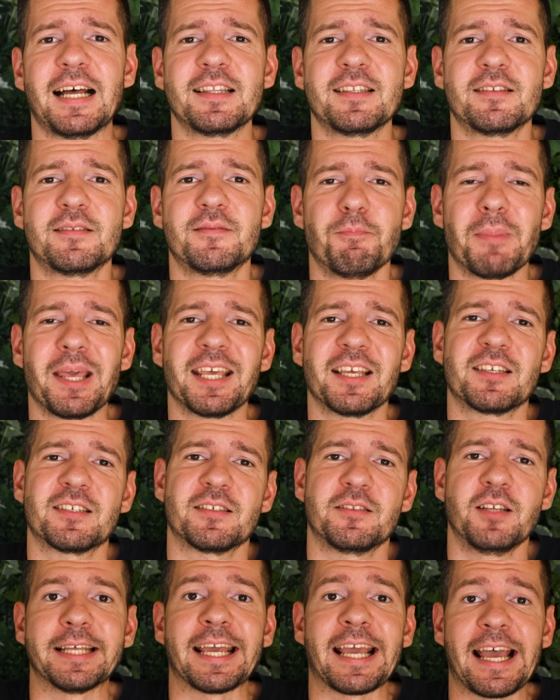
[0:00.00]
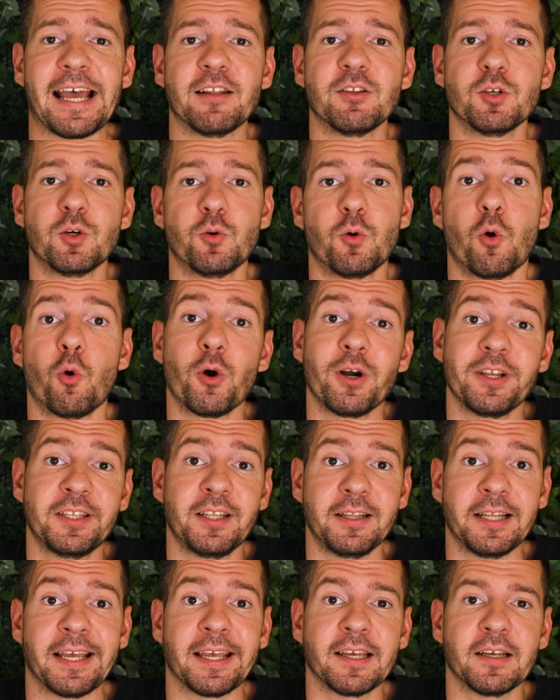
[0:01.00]
that makes the handle or
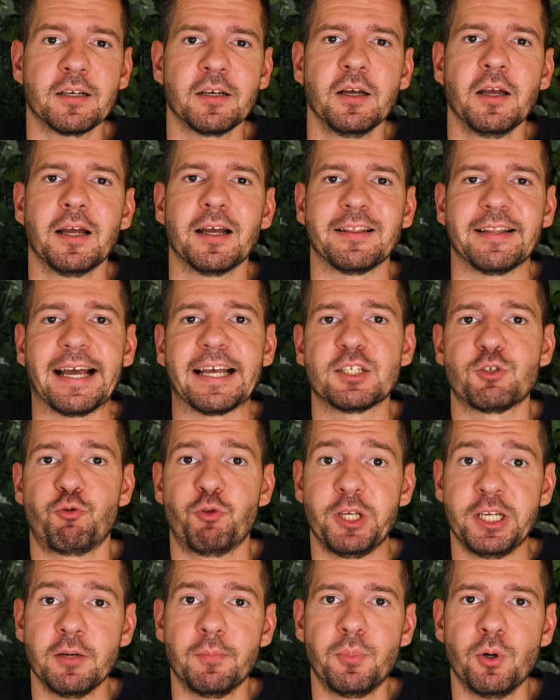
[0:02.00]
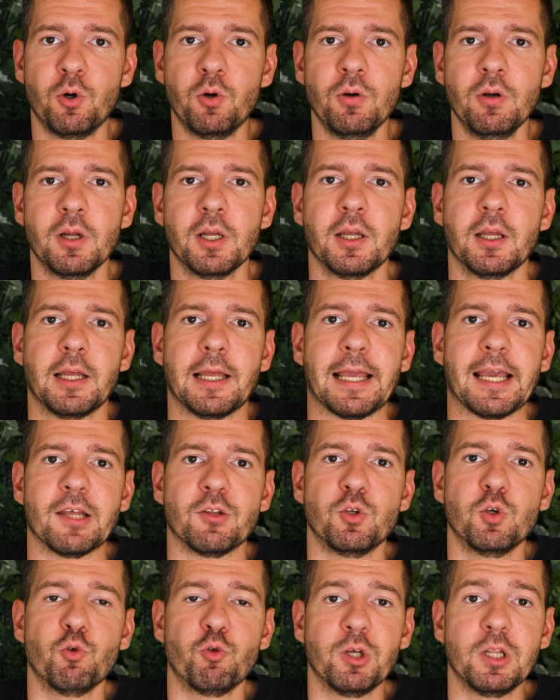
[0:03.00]
the link less readable.
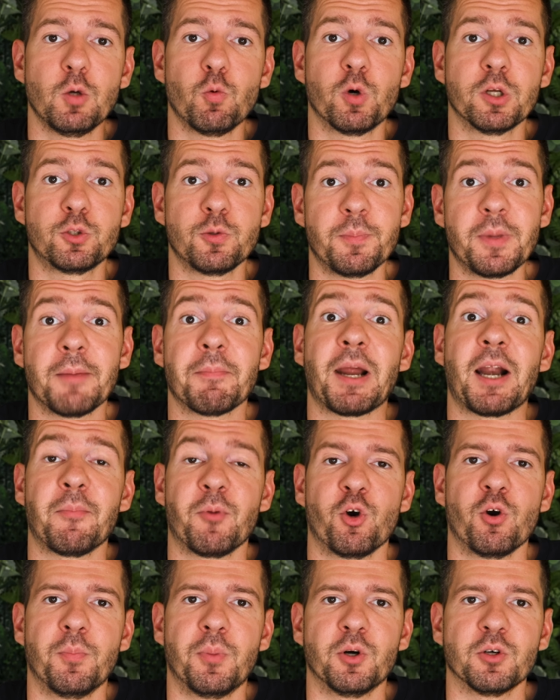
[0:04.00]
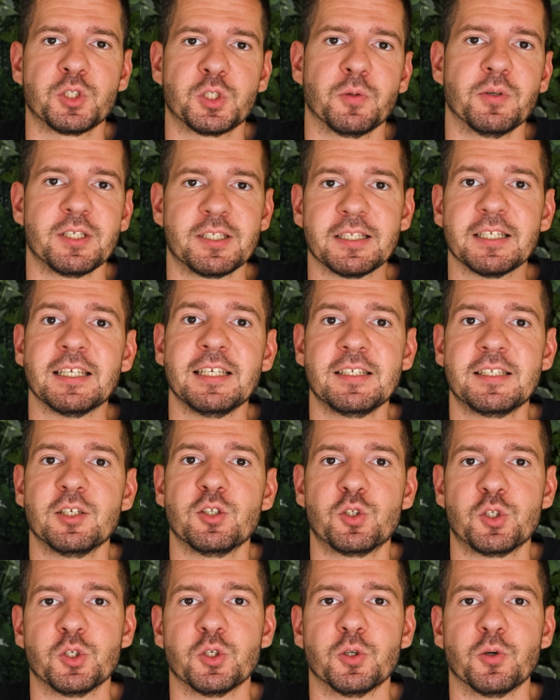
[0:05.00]
And you really want to be memorable so it's
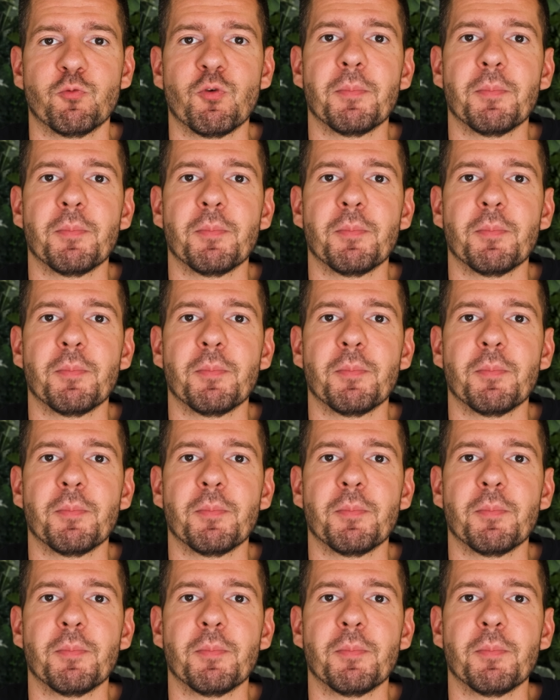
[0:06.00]
easy to